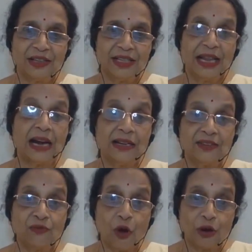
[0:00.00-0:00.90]
That is
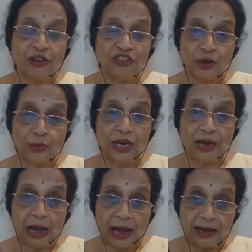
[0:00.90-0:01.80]
what
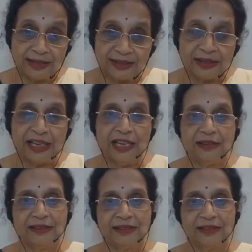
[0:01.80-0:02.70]
Shaunaka asked
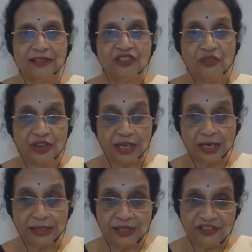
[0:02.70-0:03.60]
Angiras.
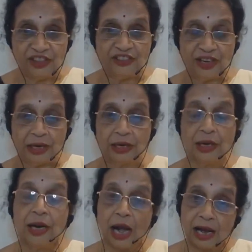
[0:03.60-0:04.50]
Shaunaka, the Shishya,
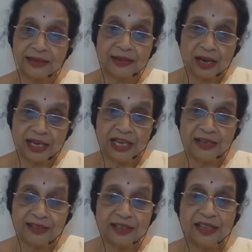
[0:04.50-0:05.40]
asked
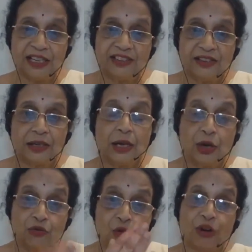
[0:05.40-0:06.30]
Angiras, the teacher,
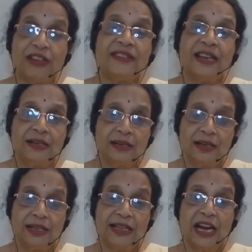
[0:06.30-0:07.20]
what is it
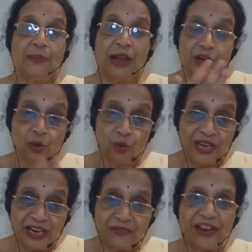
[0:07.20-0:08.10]
that by
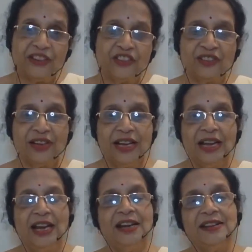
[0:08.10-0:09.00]
knowing which
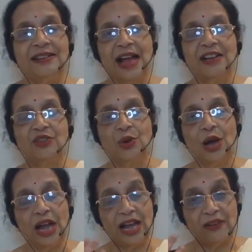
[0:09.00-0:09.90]
it is as though
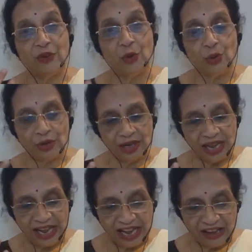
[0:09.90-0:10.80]
I have known
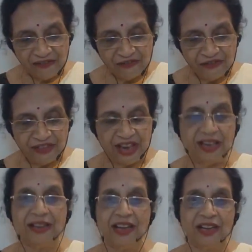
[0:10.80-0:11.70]

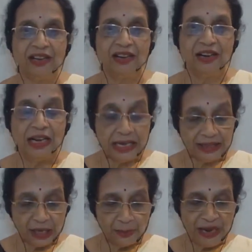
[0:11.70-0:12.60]
everything.
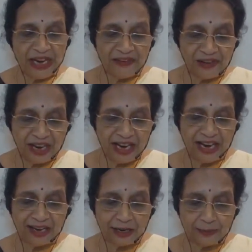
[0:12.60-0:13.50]
Tameva
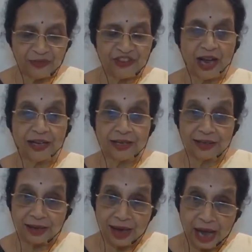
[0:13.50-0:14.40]
ekam
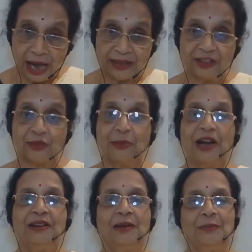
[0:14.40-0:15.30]
janatha
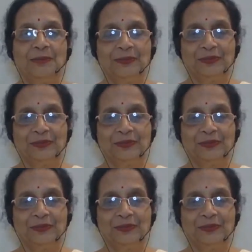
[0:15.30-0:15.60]
atmanam.